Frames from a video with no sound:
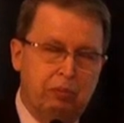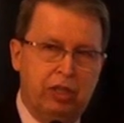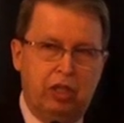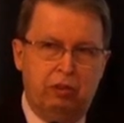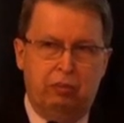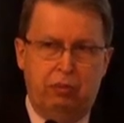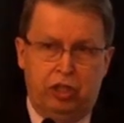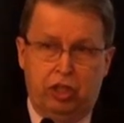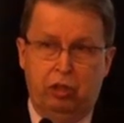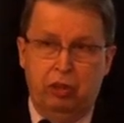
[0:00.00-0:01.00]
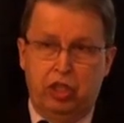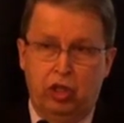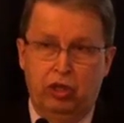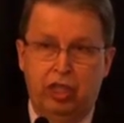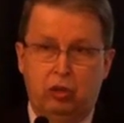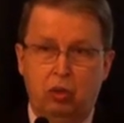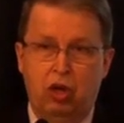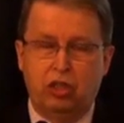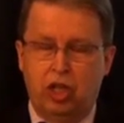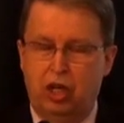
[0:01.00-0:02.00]
missionary journey to
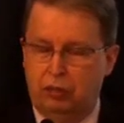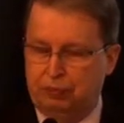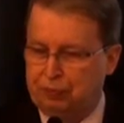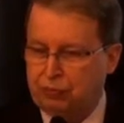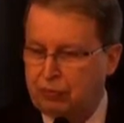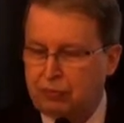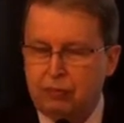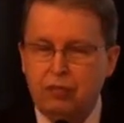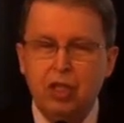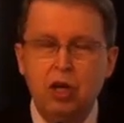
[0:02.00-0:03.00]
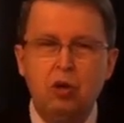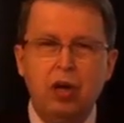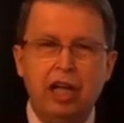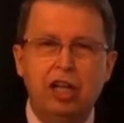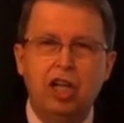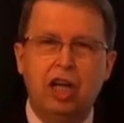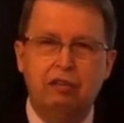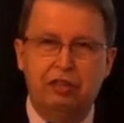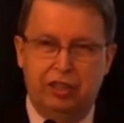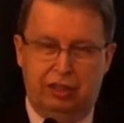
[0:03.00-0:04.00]
Hong Kong Oh, I
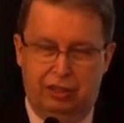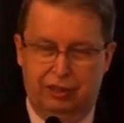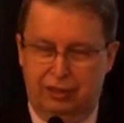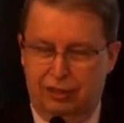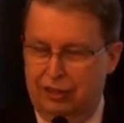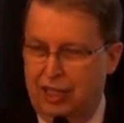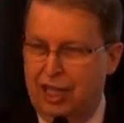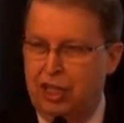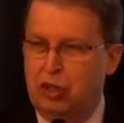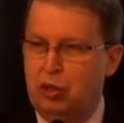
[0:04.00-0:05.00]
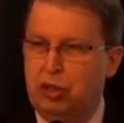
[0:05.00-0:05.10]
love it. You know,